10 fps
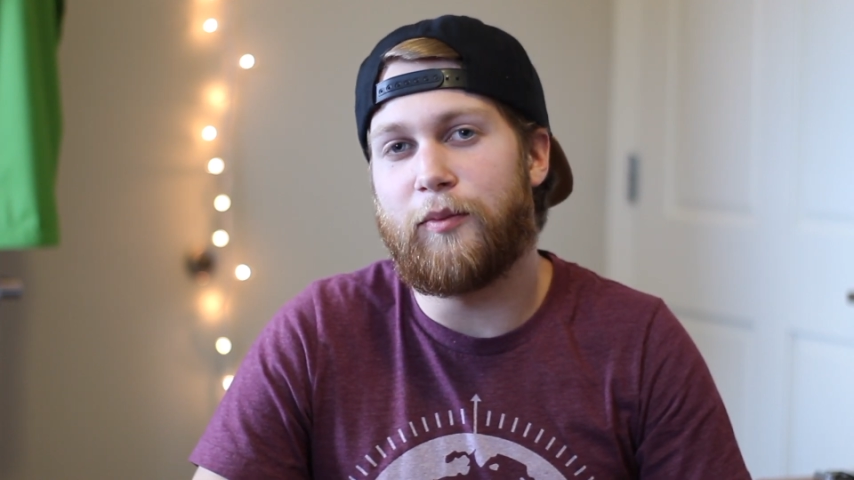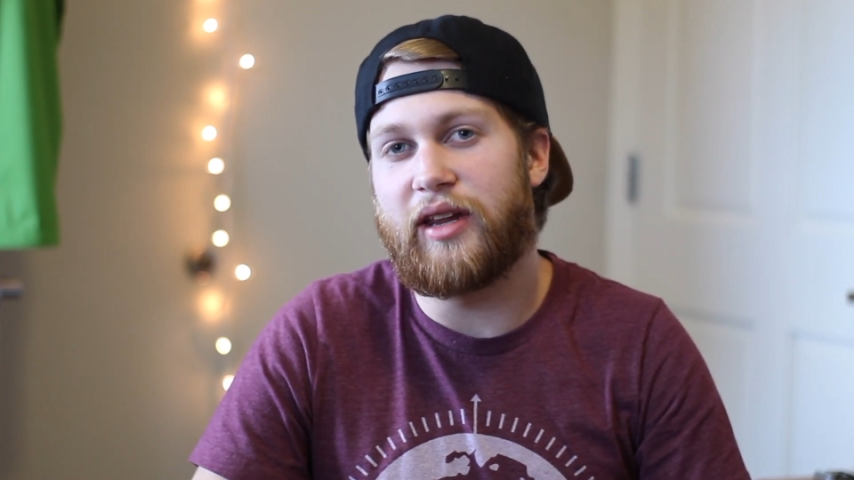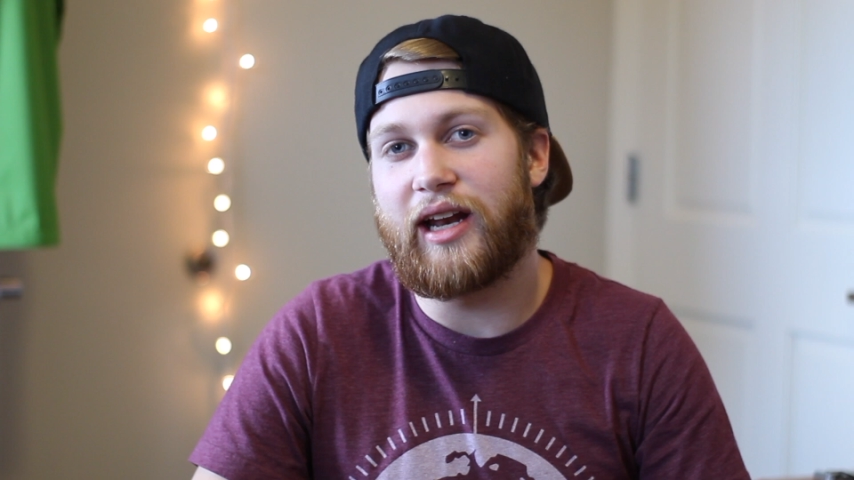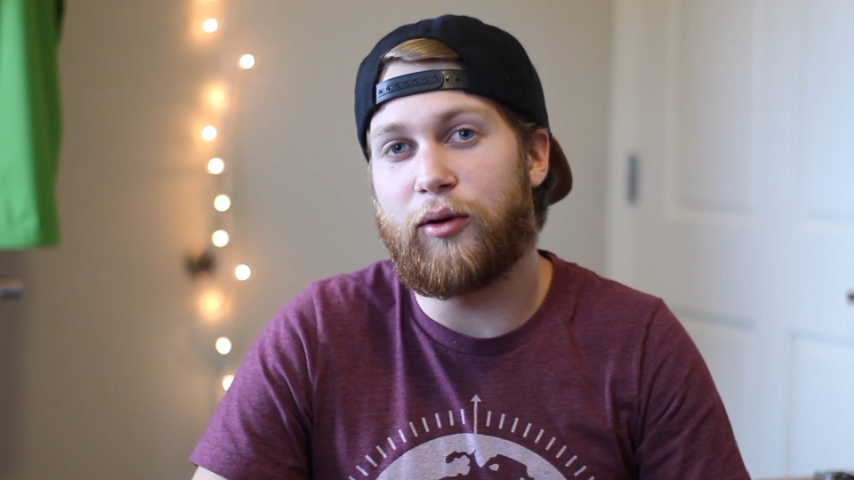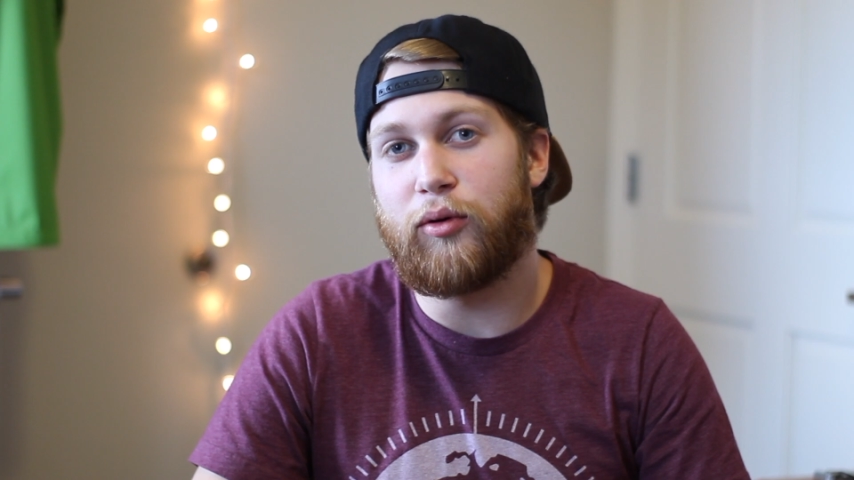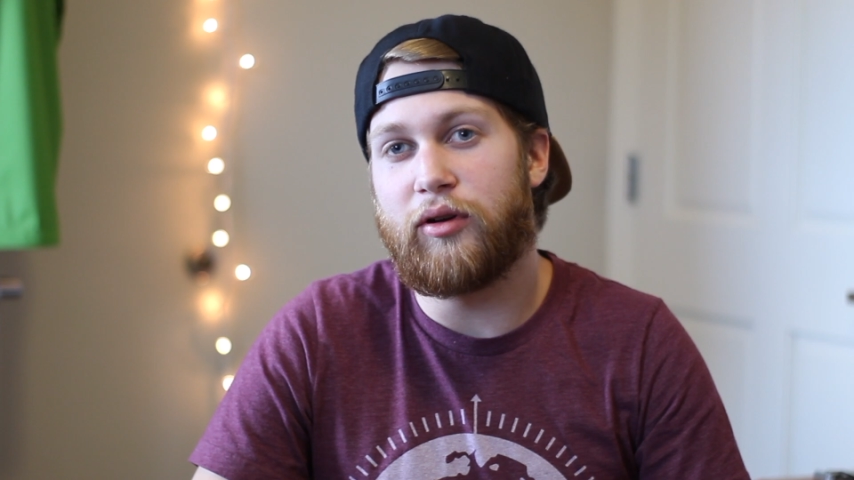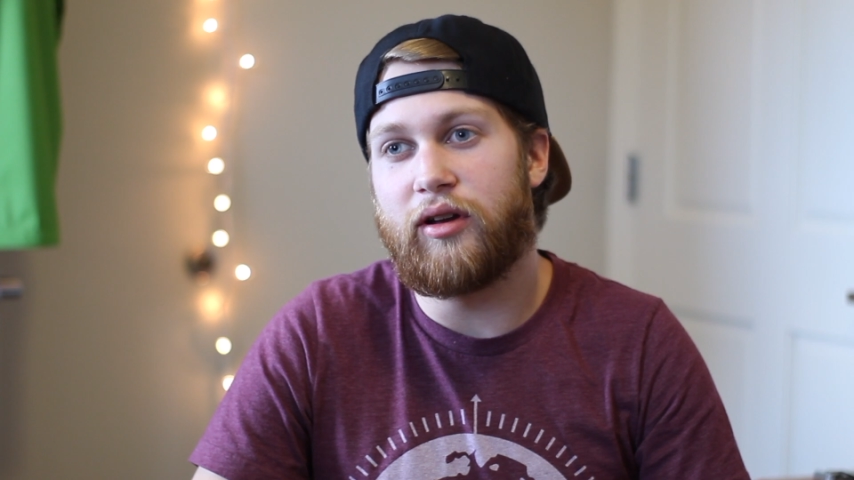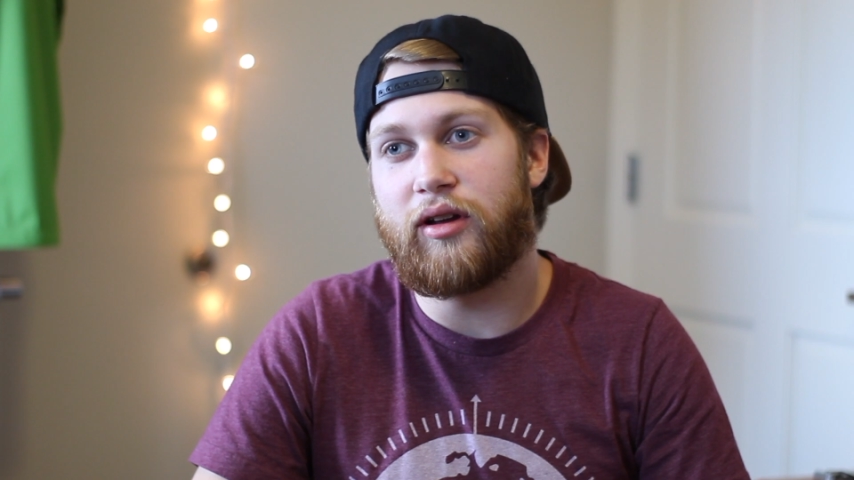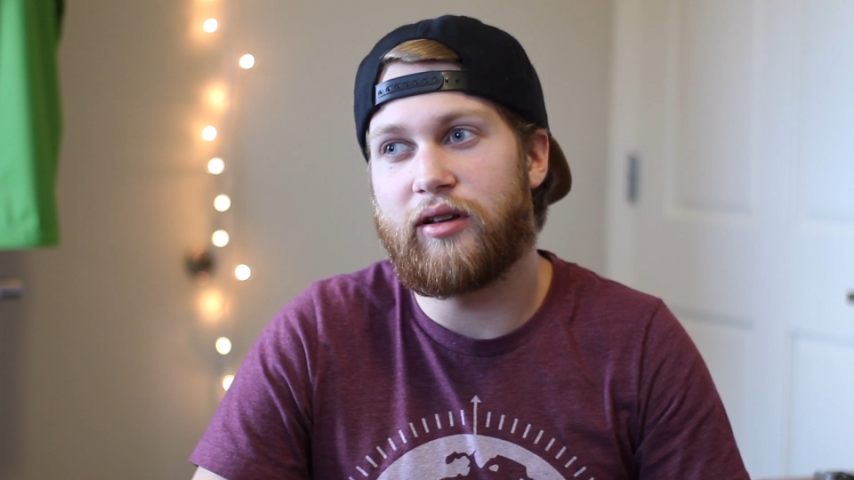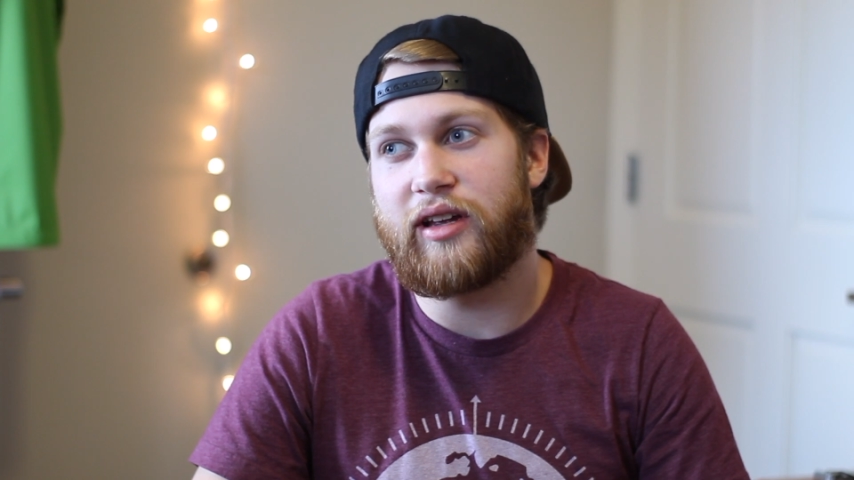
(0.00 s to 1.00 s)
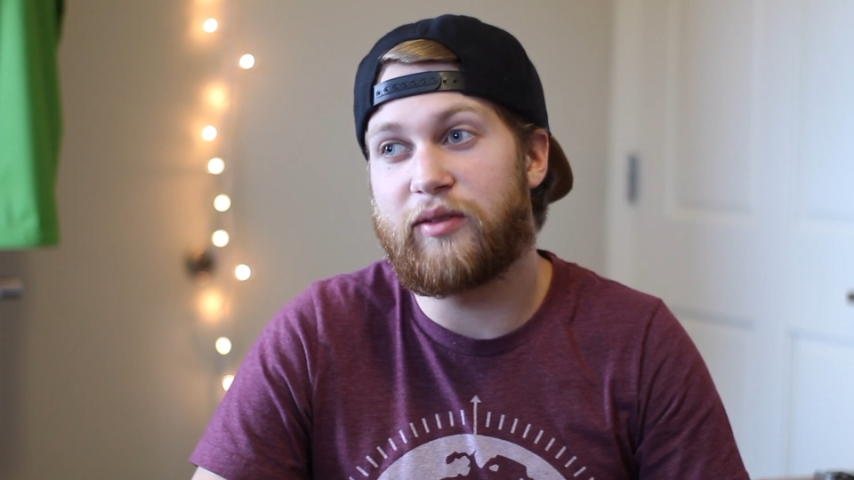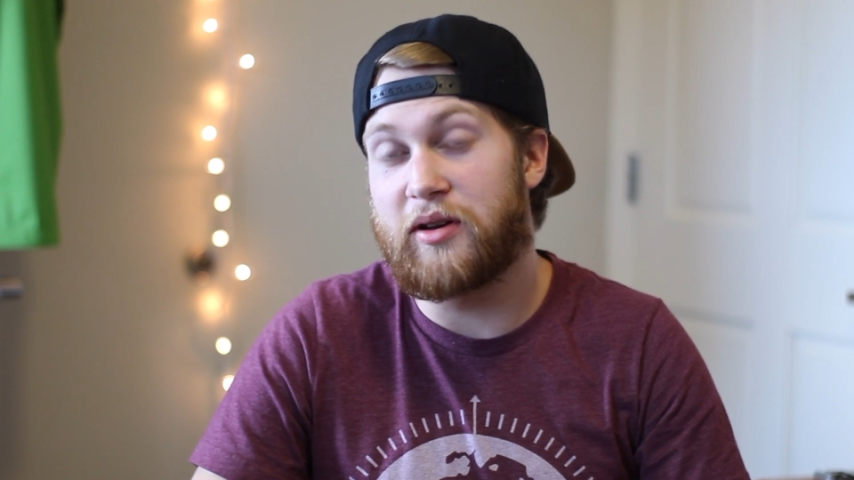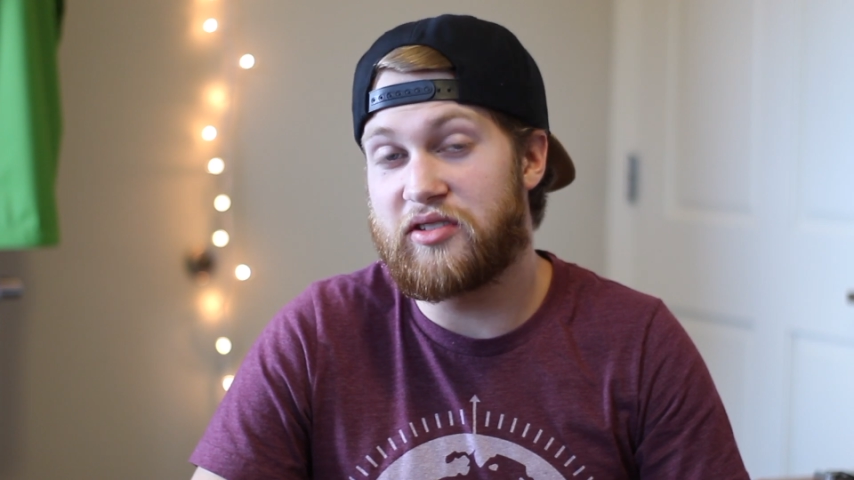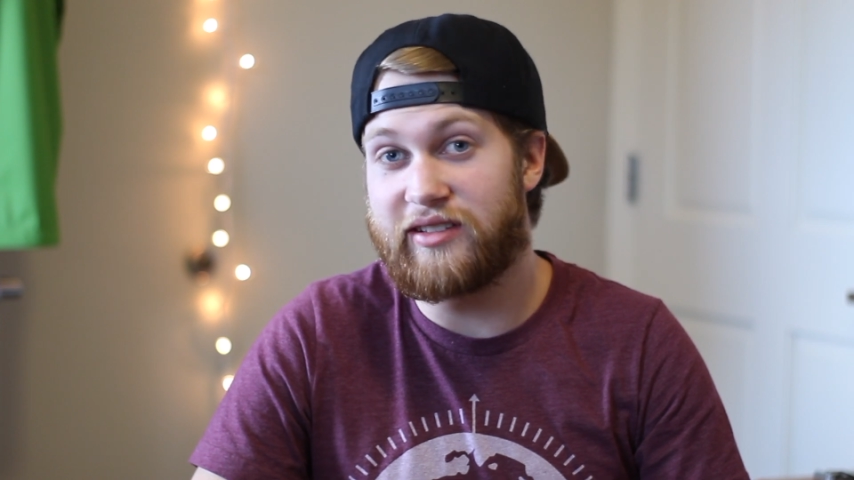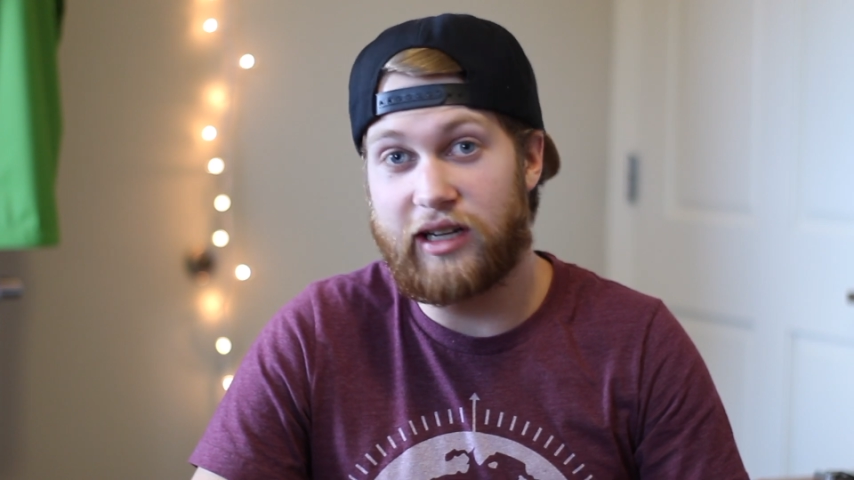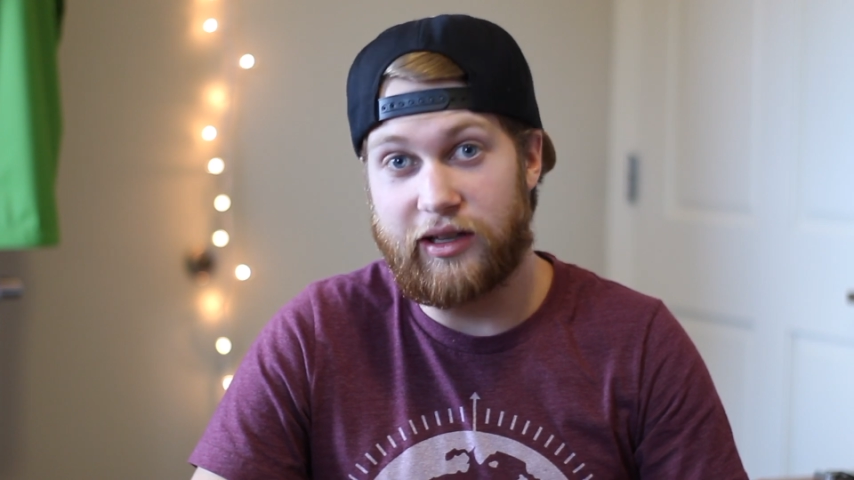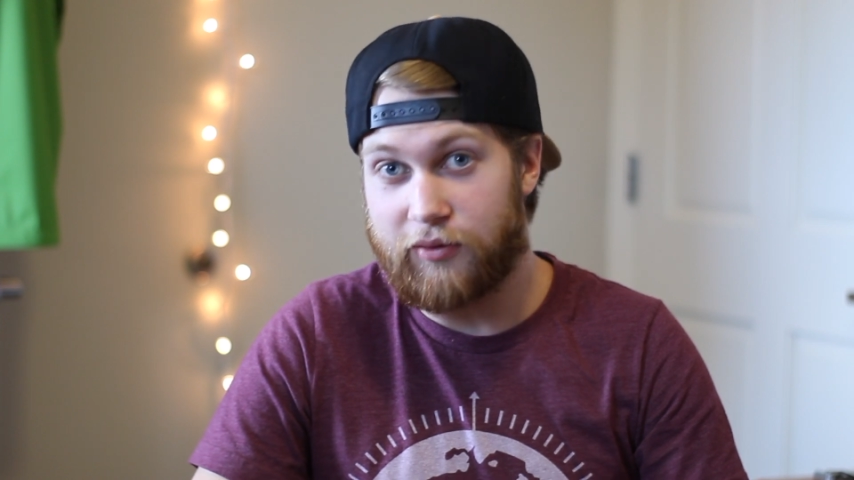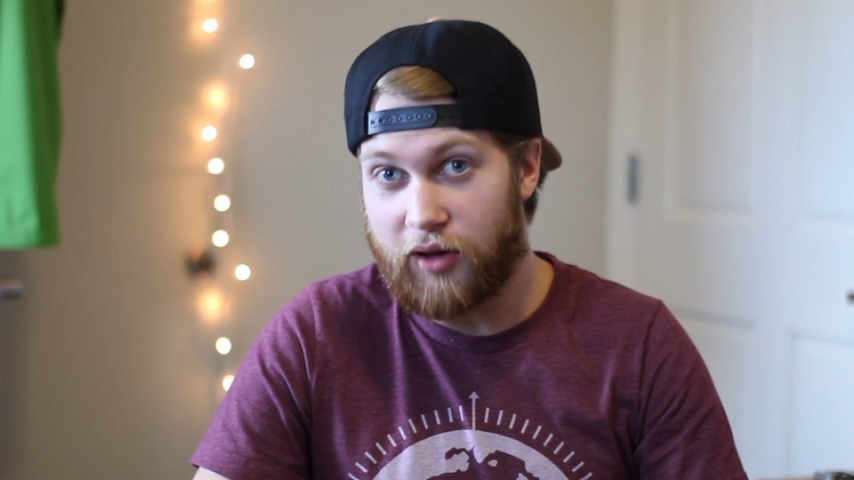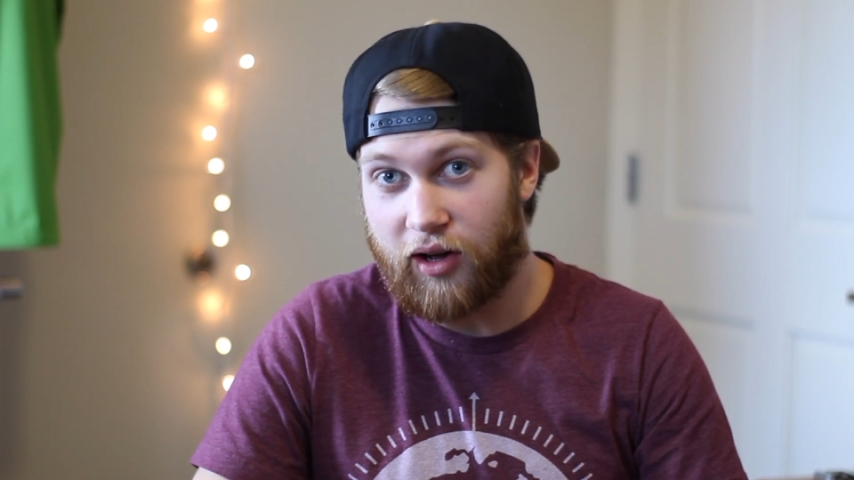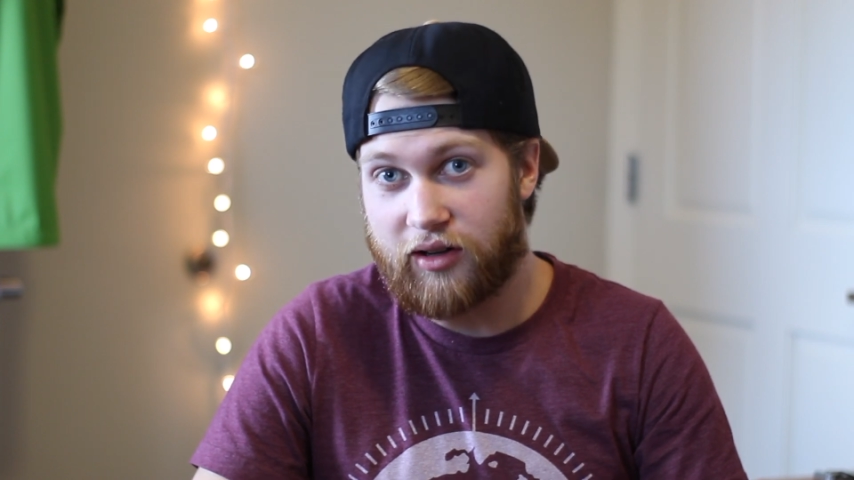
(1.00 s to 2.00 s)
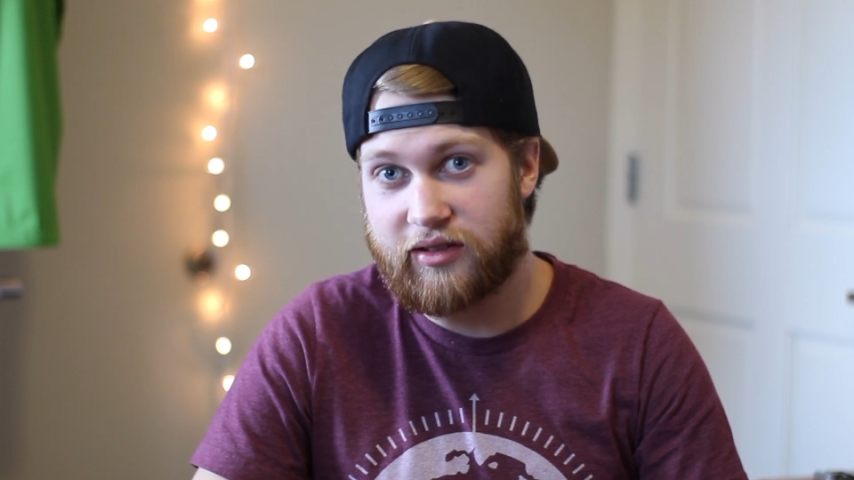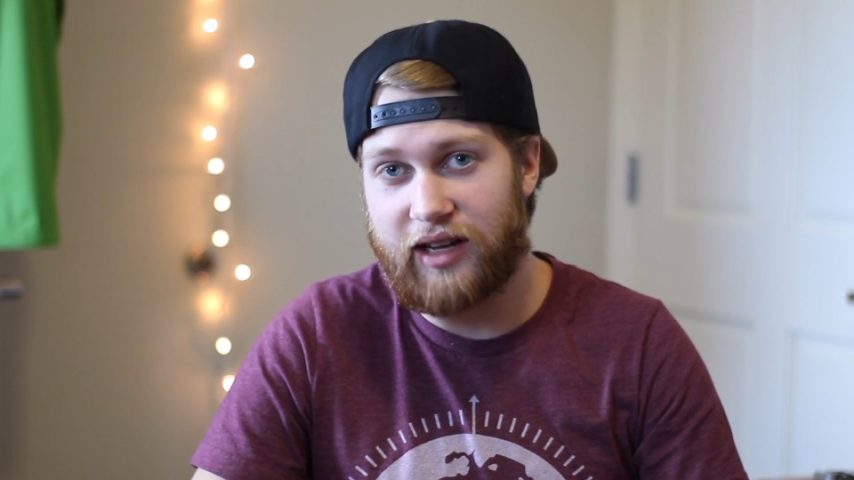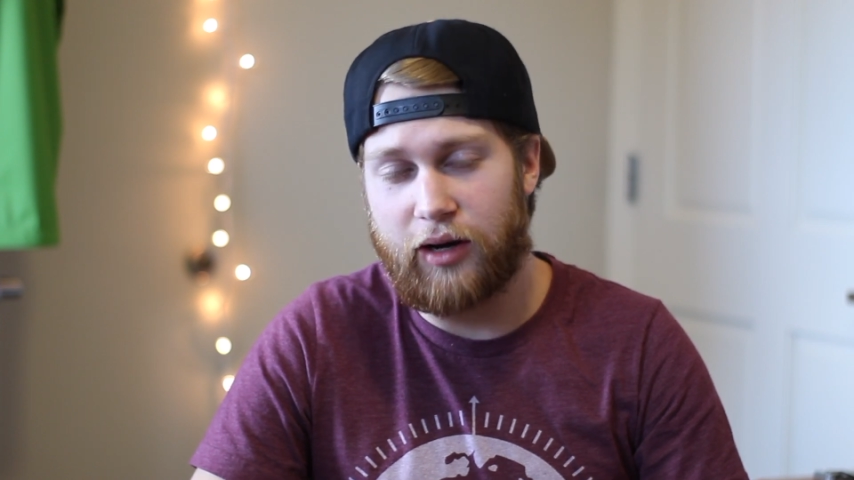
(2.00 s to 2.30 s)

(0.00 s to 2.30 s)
then I would, especially daily vlogs,